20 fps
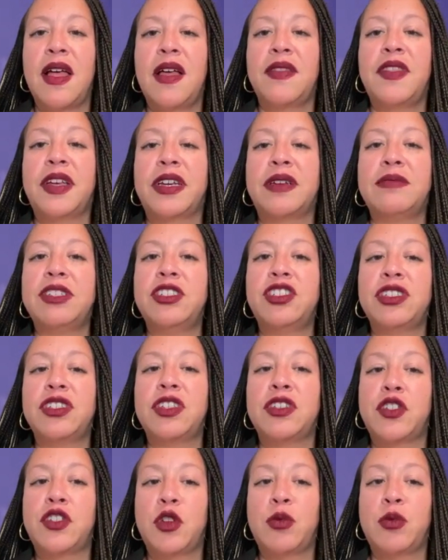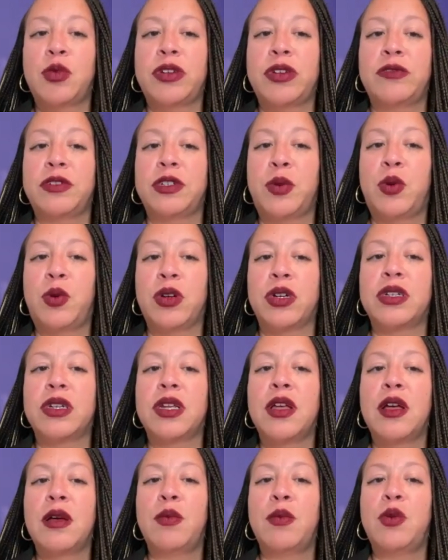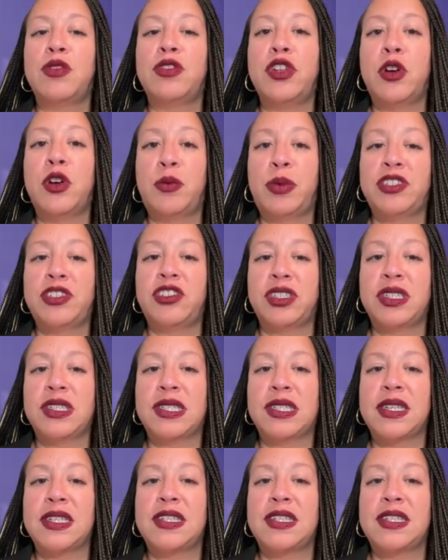The commission's sobering report pulled no punches,